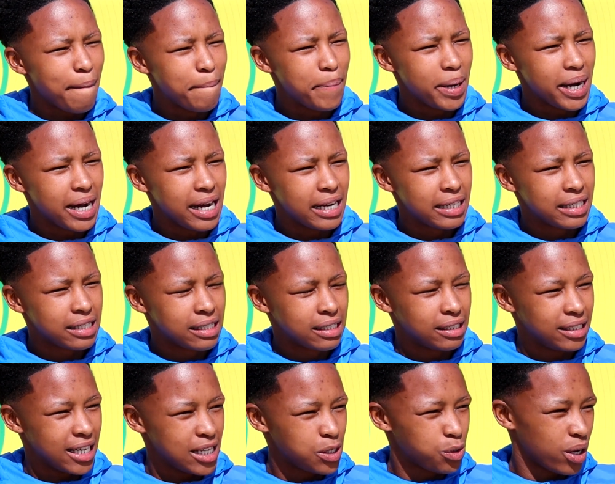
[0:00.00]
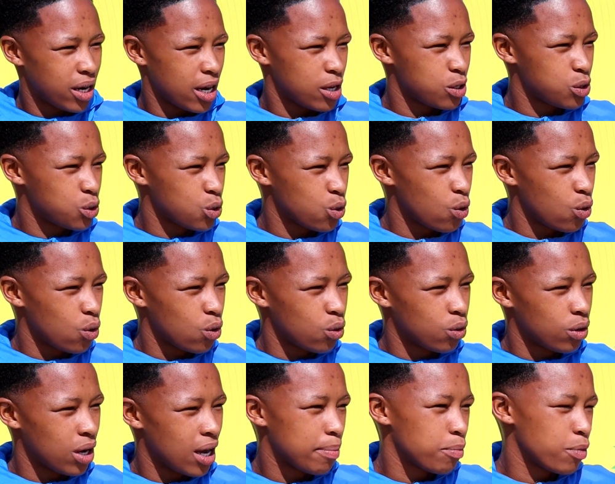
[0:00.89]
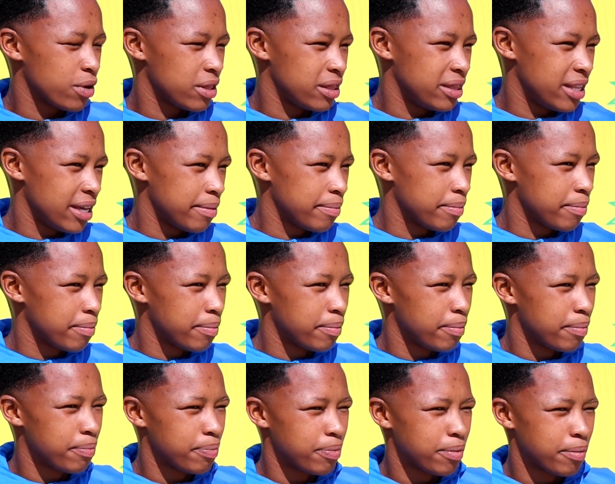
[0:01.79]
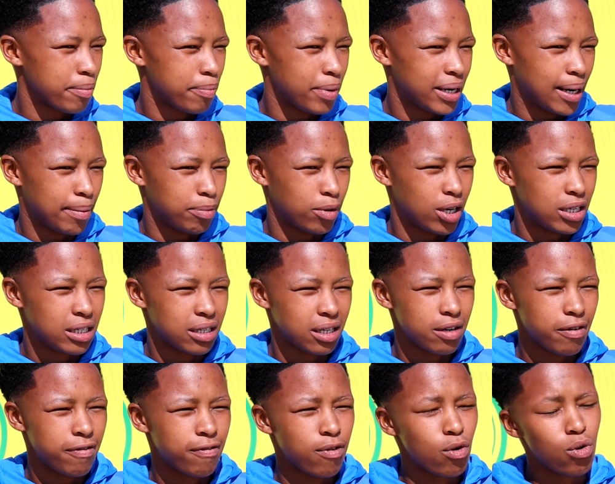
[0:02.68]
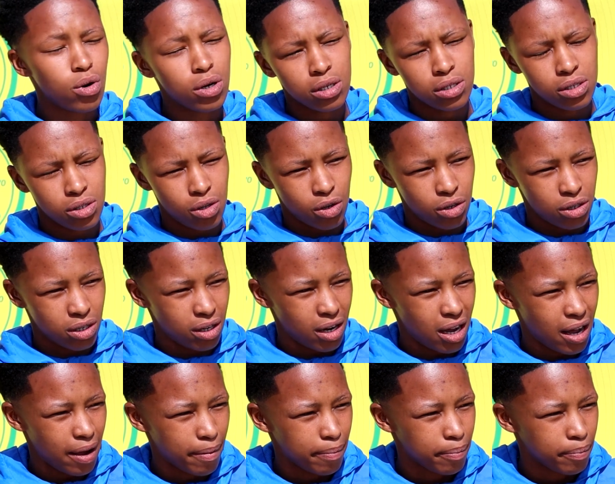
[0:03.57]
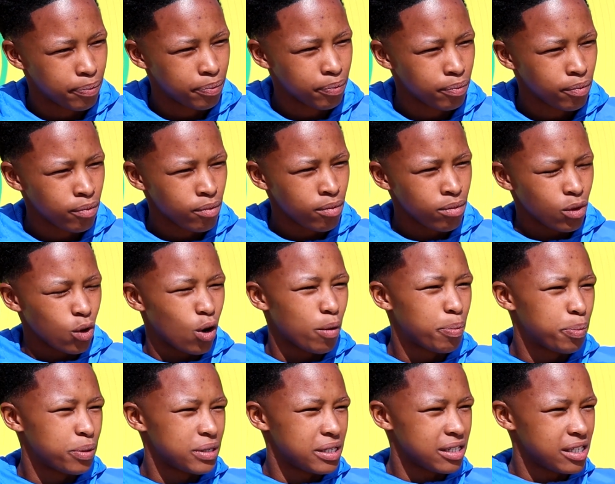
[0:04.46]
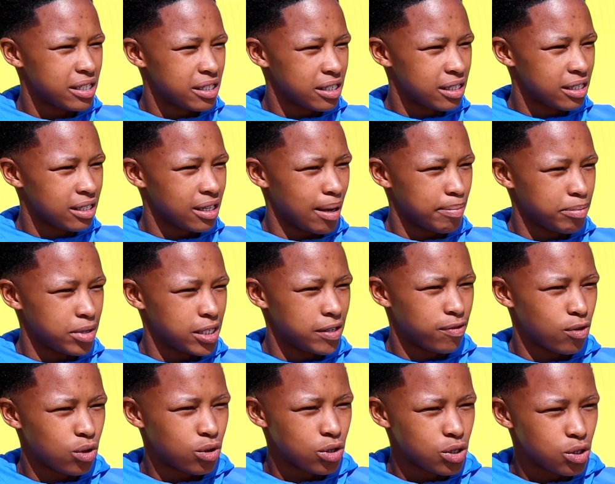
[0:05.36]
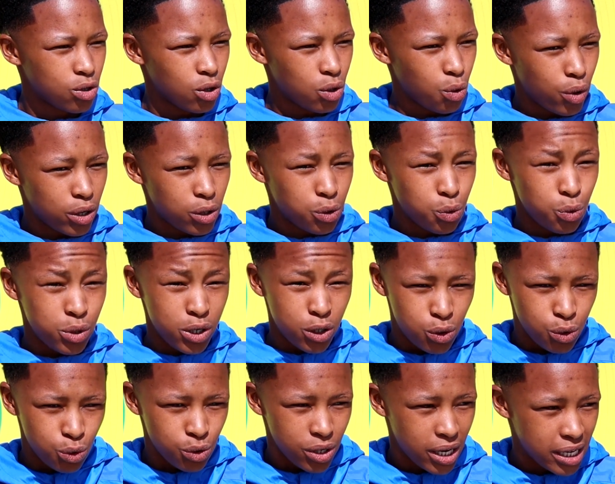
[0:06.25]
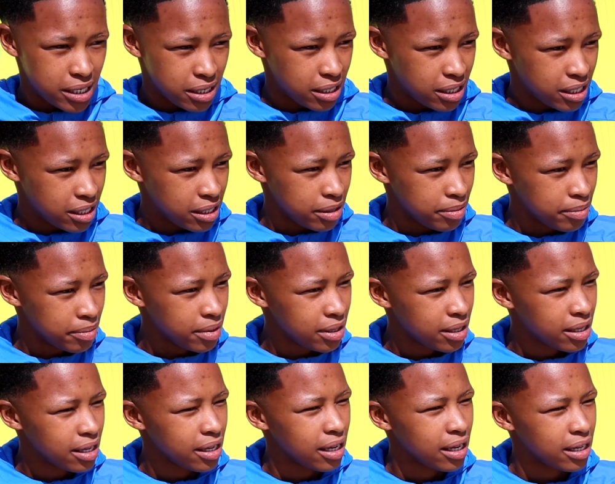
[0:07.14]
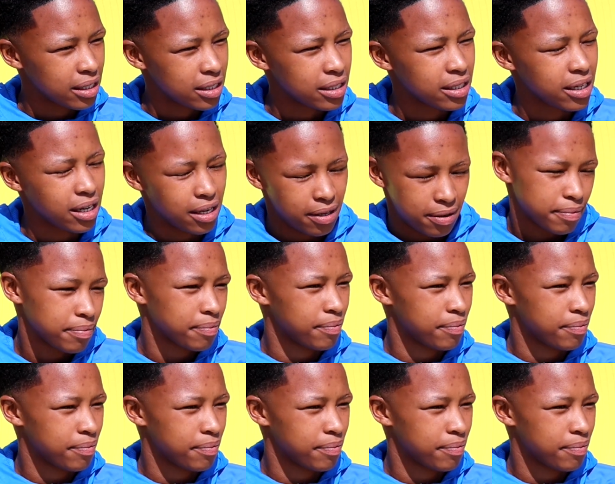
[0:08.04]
But that's what I saw with them. But I'm not really focused on opposition. I'm just focused on what we do as a team. And yeah.